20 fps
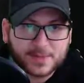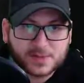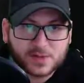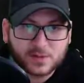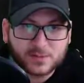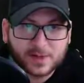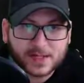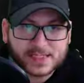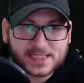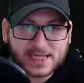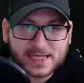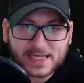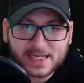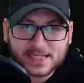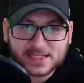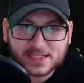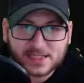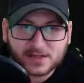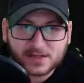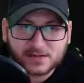So it makes
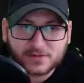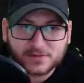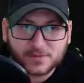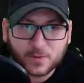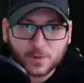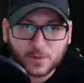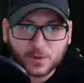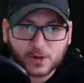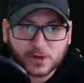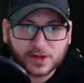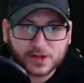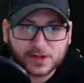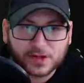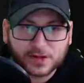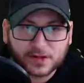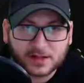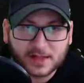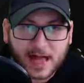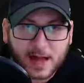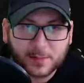it easier for
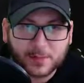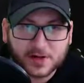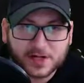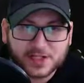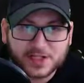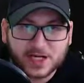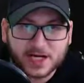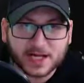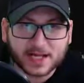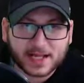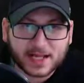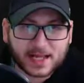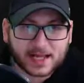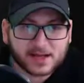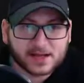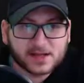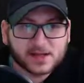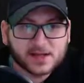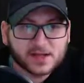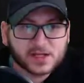your collaboration. And
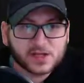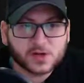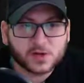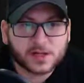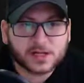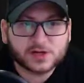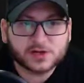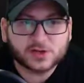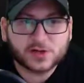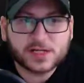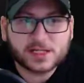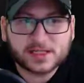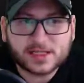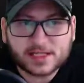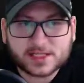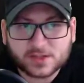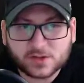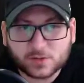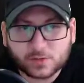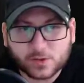again, you can
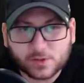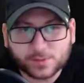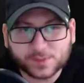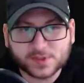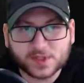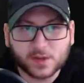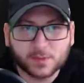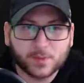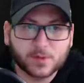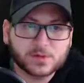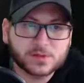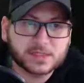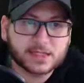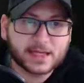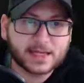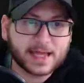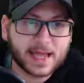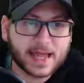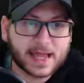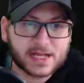treat these groups
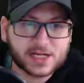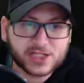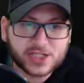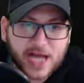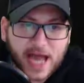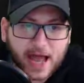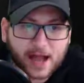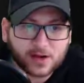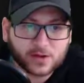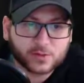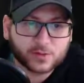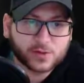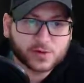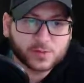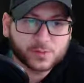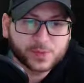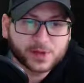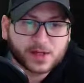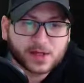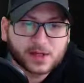almost like a chat
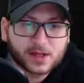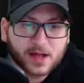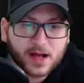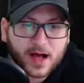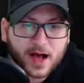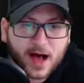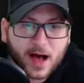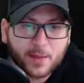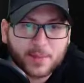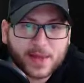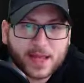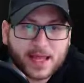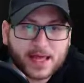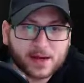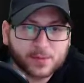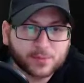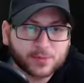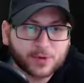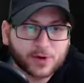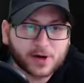group
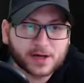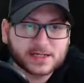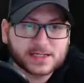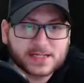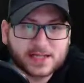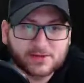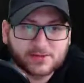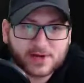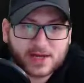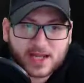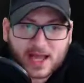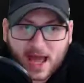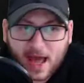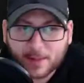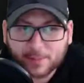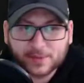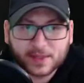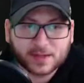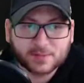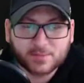in a
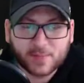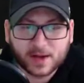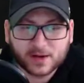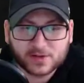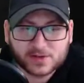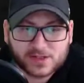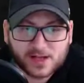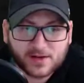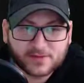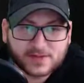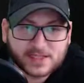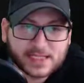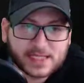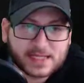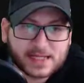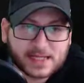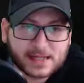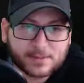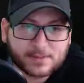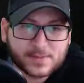productivity app like
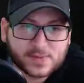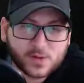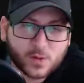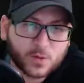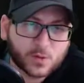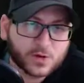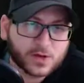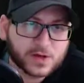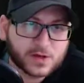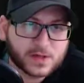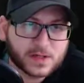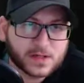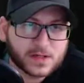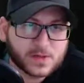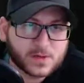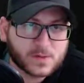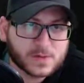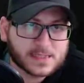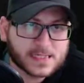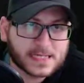Microsoft Teams, or you
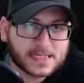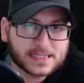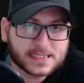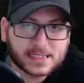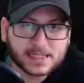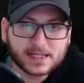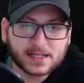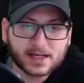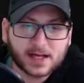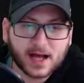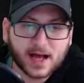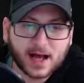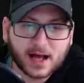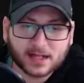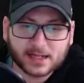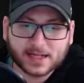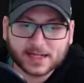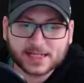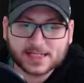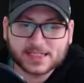can use it
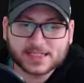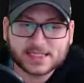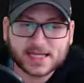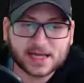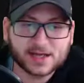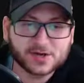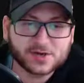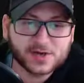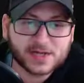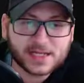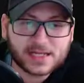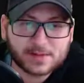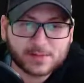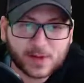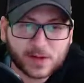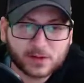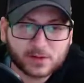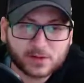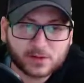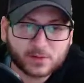like a standard
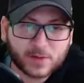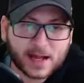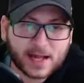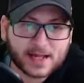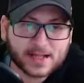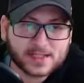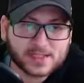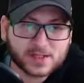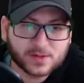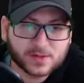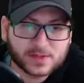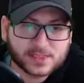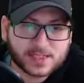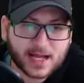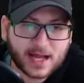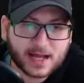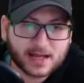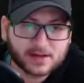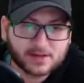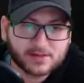email thread. So
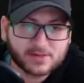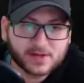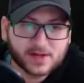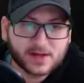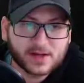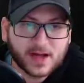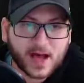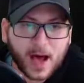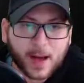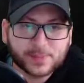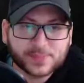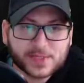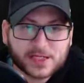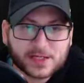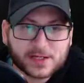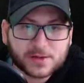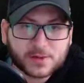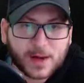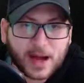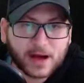it's kind of
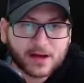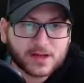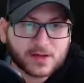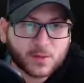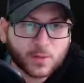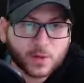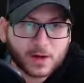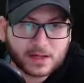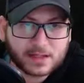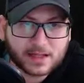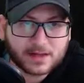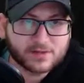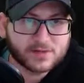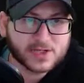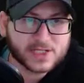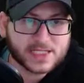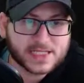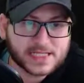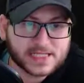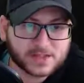up to you how you want to
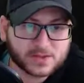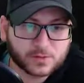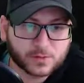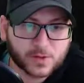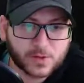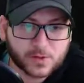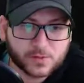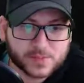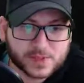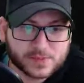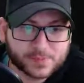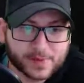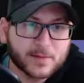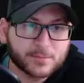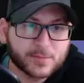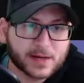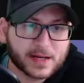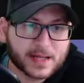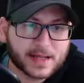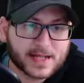leverage these groups.
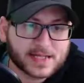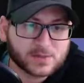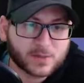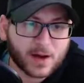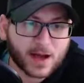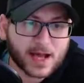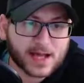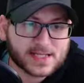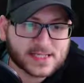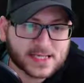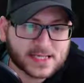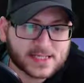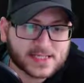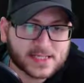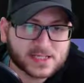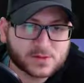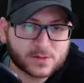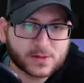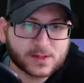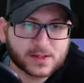But again, that's why I
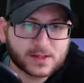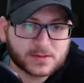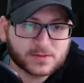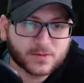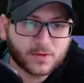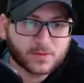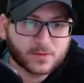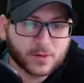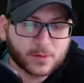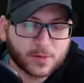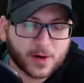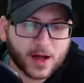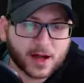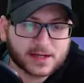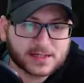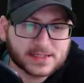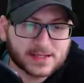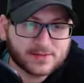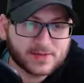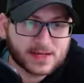say this is really useful for
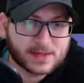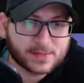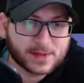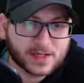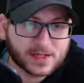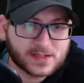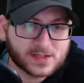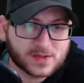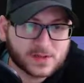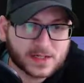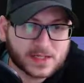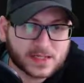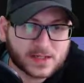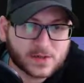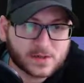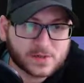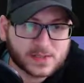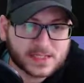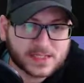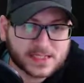productivity, because you
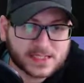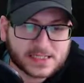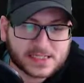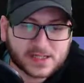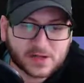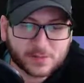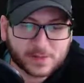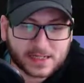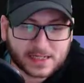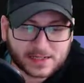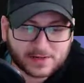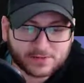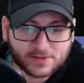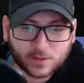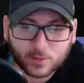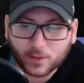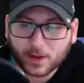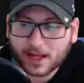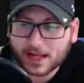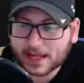can use this in so many
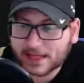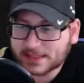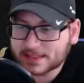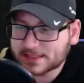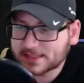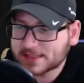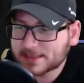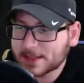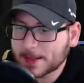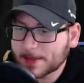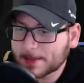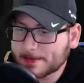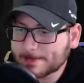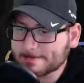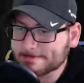different ways.